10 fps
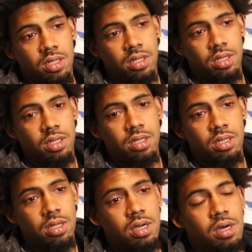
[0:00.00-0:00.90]
Lakeland,
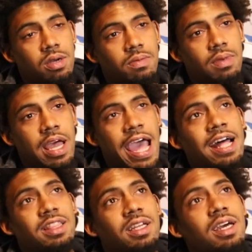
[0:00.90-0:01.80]
Florida. Yup.
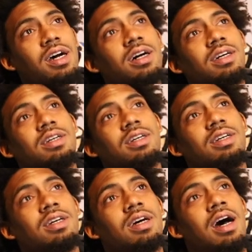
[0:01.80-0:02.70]
After there,
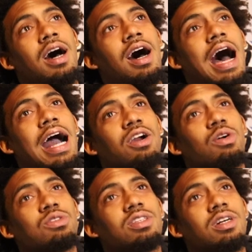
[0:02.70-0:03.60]
I
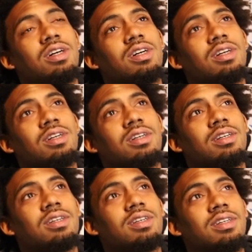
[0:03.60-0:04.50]
go to uh.